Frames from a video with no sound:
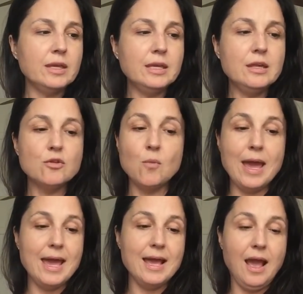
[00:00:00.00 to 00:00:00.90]
either
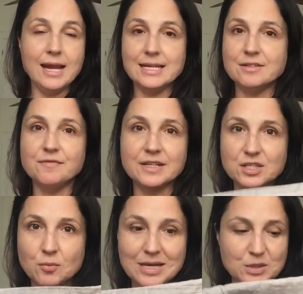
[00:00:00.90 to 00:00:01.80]
way, I need to fix
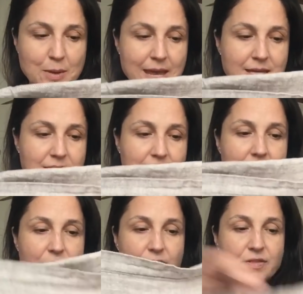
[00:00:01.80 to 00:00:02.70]
the waistband. The
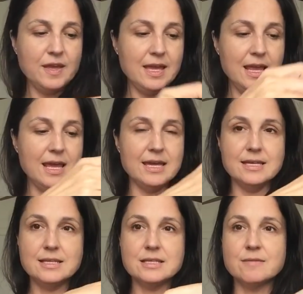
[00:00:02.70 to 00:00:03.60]
other thing
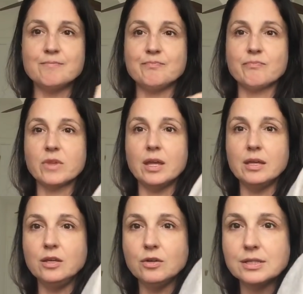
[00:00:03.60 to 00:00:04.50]
is,
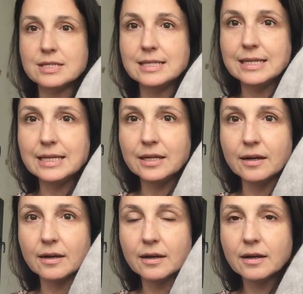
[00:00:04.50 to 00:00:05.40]
you can see
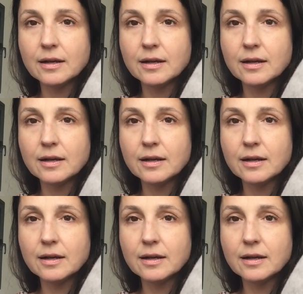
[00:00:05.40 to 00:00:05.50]
here,